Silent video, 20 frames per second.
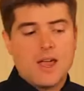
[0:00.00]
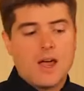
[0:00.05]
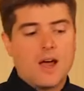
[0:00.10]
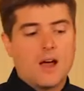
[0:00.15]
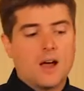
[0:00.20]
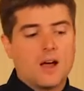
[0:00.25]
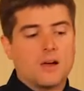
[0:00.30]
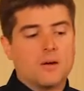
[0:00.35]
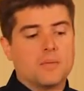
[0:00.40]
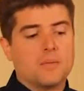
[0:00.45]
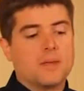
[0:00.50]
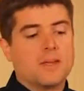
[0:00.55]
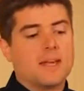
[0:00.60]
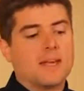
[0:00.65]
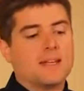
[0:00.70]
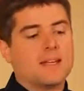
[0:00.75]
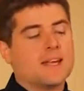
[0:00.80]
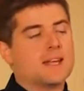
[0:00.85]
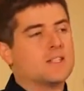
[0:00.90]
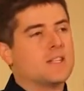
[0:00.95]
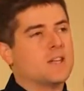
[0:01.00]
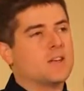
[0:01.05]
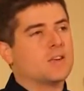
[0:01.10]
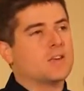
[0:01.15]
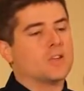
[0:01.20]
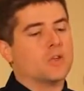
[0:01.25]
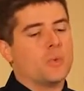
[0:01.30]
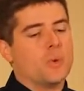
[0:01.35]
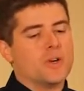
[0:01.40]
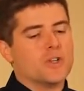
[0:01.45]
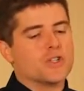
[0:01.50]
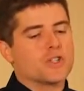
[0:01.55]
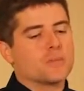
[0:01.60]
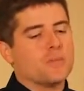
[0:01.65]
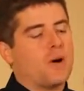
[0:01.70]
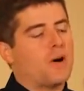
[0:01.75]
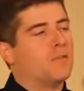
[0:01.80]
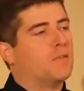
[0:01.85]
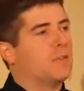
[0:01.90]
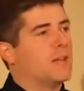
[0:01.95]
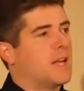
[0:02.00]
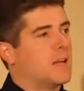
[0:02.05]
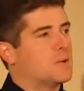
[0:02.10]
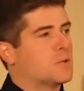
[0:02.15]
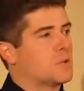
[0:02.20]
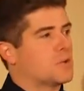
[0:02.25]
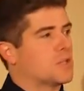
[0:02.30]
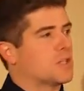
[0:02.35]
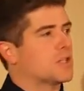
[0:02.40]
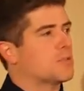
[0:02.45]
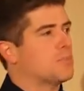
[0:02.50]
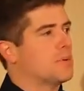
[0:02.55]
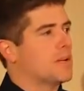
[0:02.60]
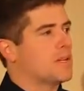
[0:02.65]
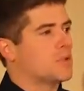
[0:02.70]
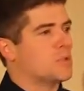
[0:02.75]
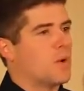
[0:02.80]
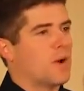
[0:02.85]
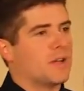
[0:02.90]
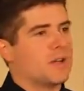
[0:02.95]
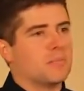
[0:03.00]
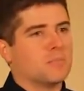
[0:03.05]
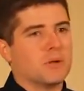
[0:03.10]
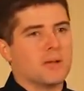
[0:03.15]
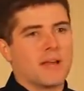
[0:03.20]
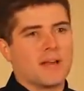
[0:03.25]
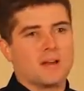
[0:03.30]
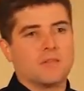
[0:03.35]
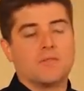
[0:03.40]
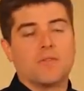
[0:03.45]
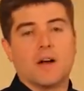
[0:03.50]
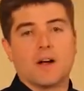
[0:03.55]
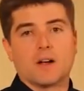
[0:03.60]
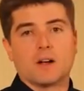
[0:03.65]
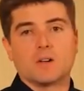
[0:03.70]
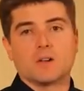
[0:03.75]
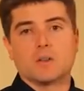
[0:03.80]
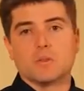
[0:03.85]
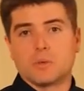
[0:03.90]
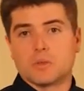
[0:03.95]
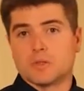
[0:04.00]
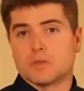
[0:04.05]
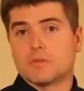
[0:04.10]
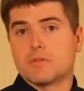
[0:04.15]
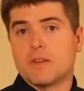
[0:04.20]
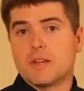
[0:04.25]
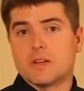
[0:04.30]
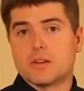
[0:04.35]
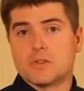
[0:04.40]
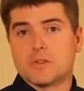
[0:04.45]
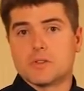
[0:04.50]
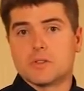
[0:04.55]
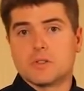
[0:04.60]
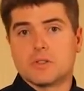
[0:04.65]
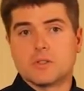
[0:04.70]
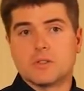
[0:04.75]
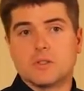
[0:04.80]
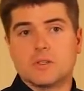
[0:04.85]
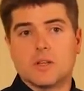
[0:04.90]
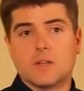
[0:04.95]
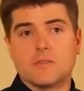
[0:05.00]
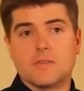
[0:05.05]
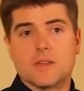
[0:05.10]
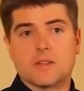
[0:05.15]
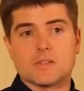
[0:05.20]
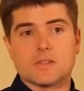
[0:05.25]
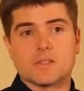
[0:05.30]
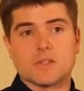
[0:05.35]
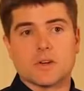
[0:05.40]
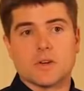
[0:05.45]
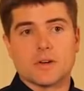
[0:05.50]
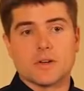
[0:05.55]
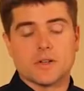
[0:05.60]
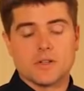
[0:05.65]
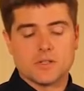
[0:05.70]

uh, and that tear can quench small flames, which explains why you can put out a fire with your fingers if necessary.